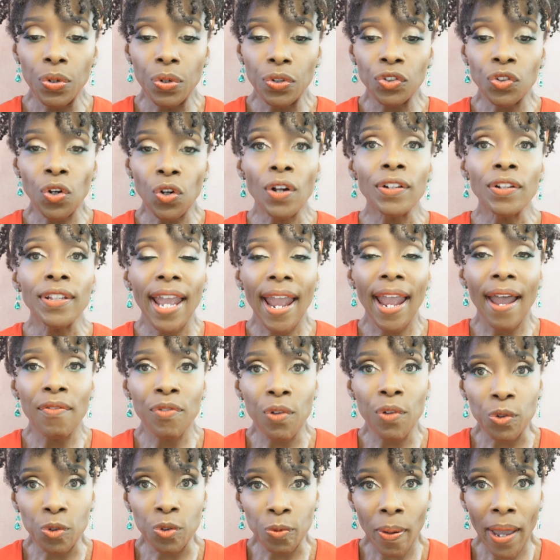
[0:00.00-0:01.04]
start to
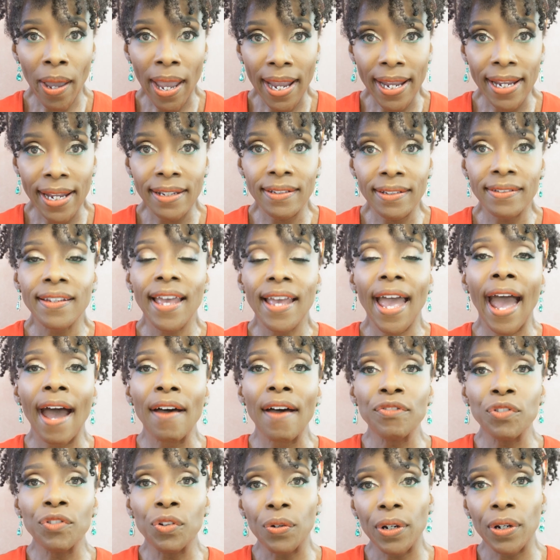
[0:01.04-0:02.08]
have those pains
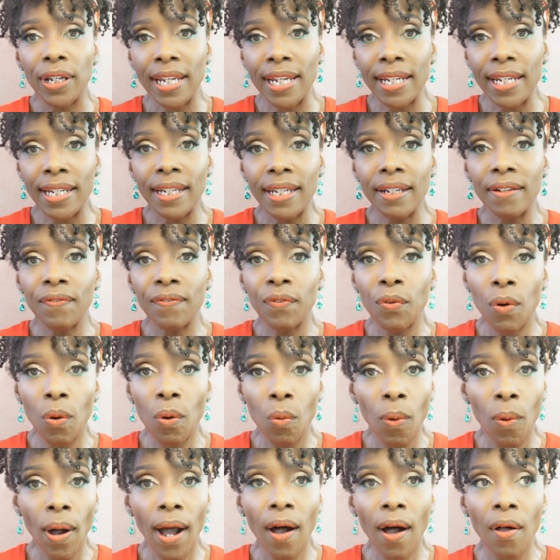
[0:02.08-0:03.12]
after eating for a
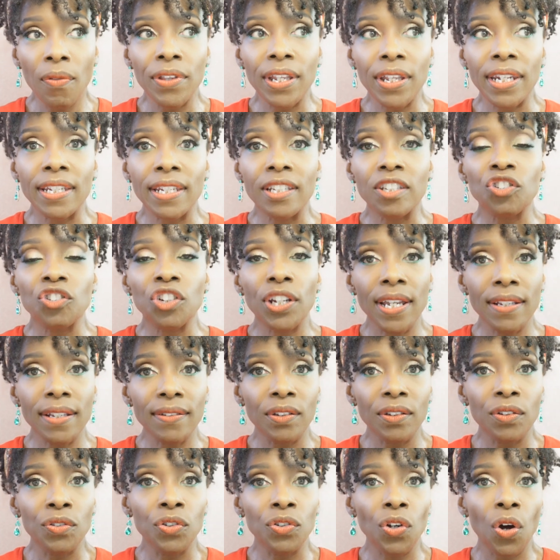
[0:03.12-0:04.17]
while, then its
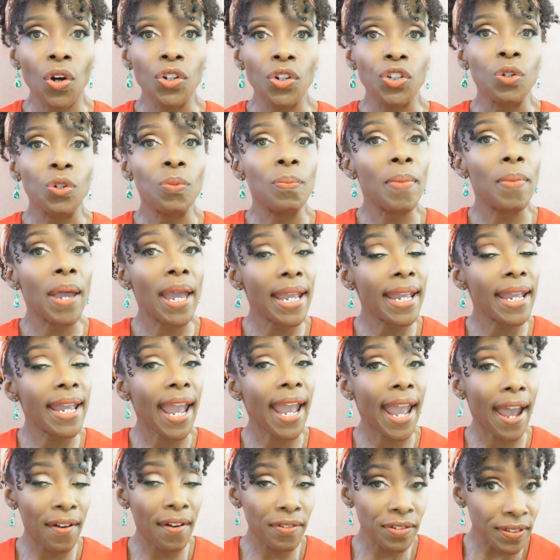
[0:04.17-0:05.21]
chances are you may
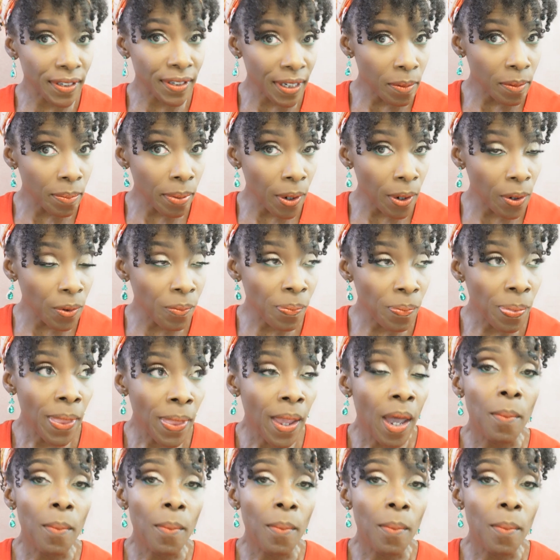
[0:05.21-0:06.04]
have SIBO,